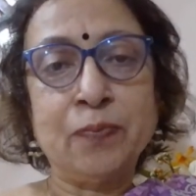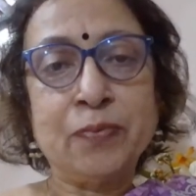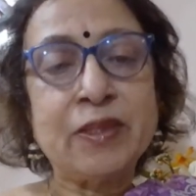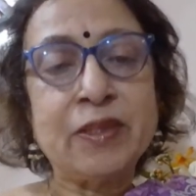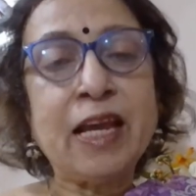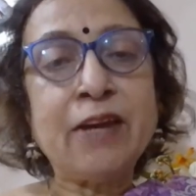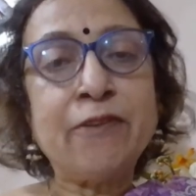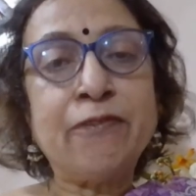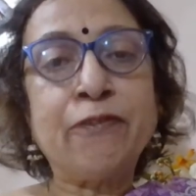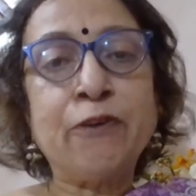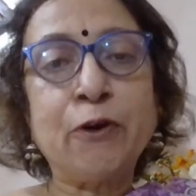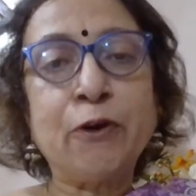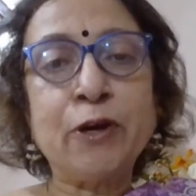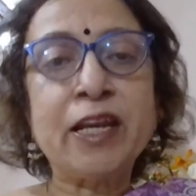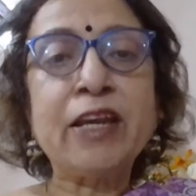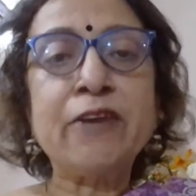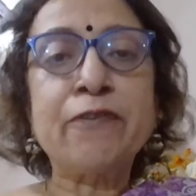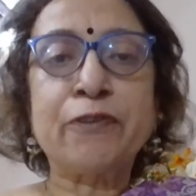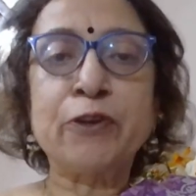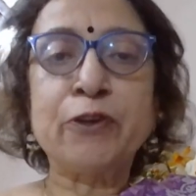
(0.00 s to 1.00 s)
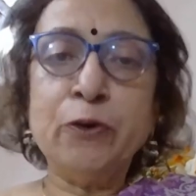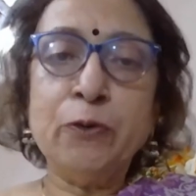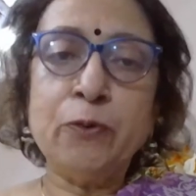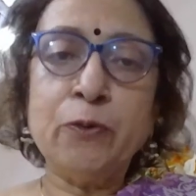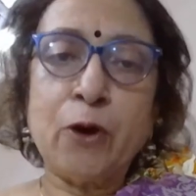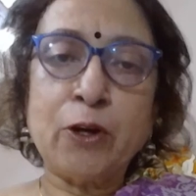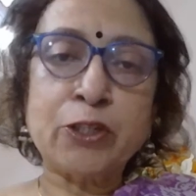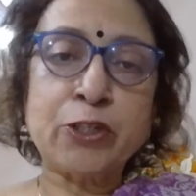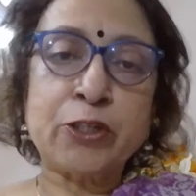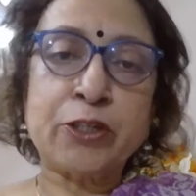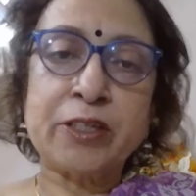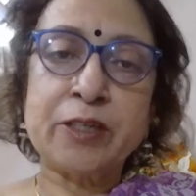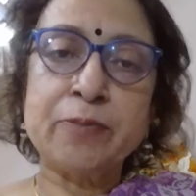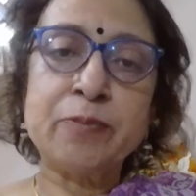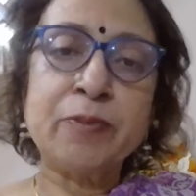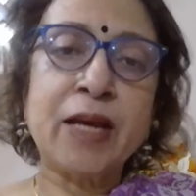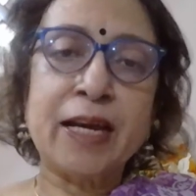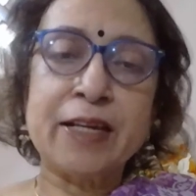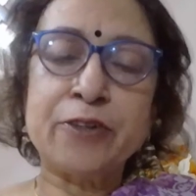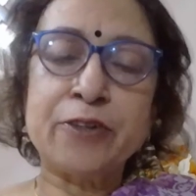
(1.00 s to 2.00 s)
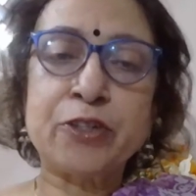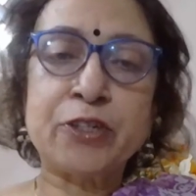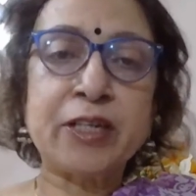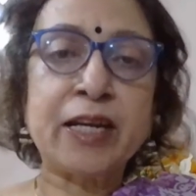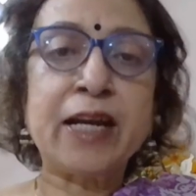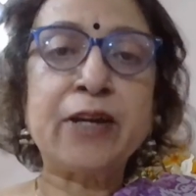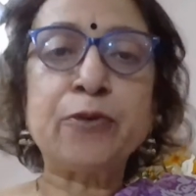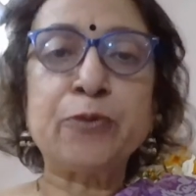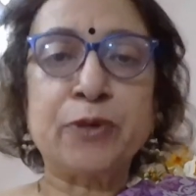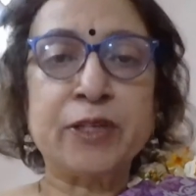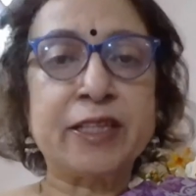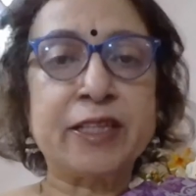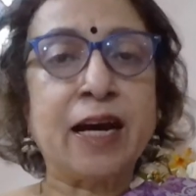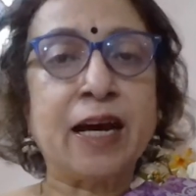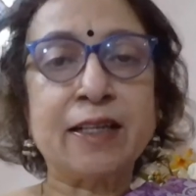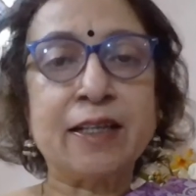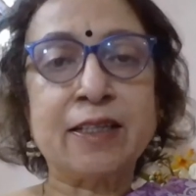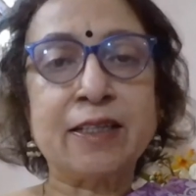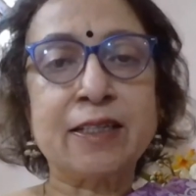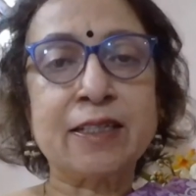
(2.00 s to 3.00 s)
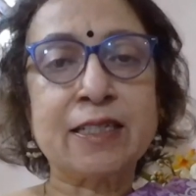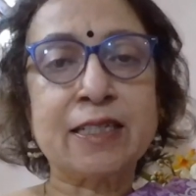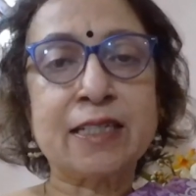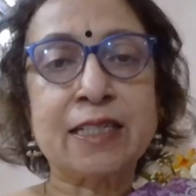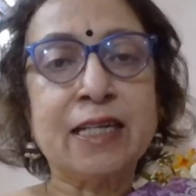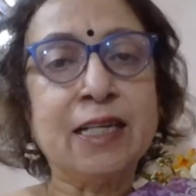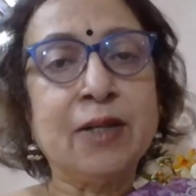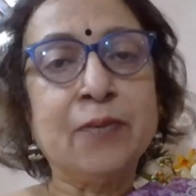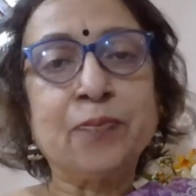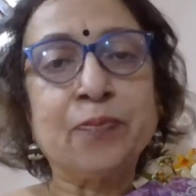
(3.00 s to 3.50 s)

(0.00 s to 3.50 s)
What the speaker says: Therefore, if you watch them and share with others,